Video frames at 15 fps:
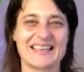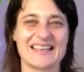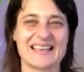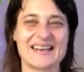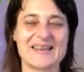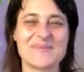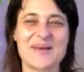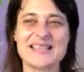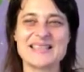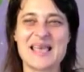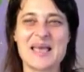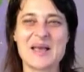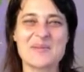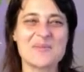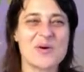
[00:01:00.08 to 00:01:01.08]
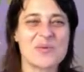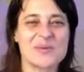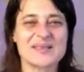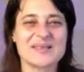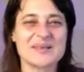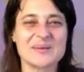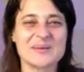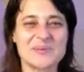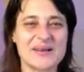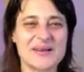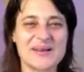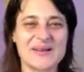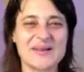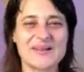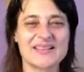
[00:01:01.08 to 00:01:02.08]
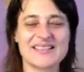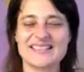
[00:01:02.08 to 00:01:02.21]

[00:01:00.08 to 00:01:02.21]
And it might take a moment to wriggle,